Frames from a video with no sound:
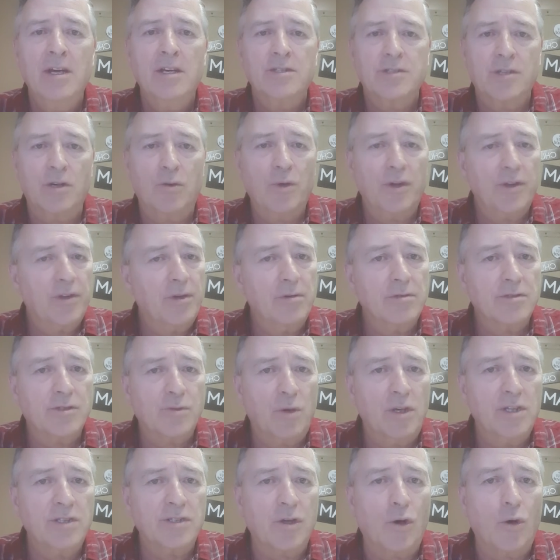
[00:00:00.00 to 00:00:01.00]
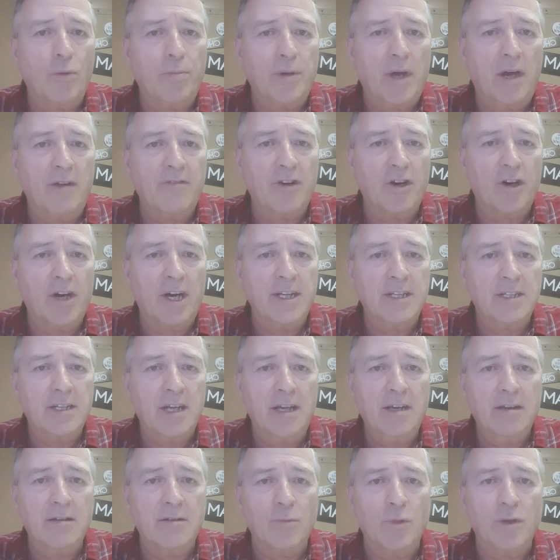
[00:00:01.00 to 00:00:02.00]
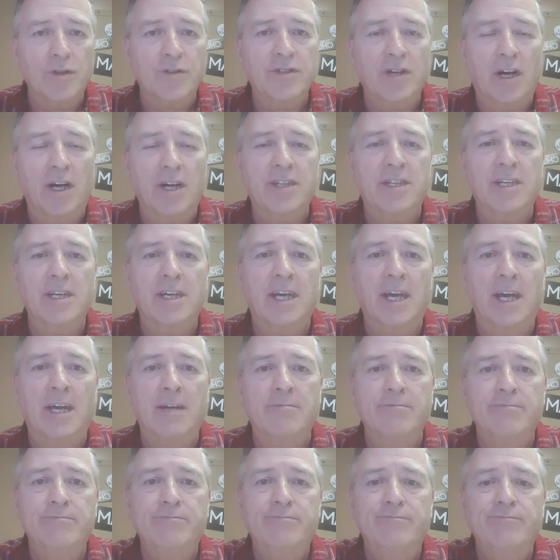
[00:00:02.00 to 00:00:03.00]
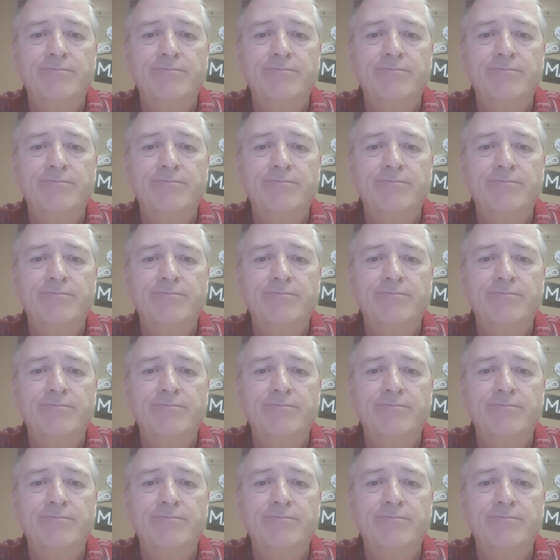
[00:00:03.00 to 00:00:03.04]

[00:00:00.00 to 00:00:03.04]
So with those words, I hope you have a great day, and we'll talk to you again.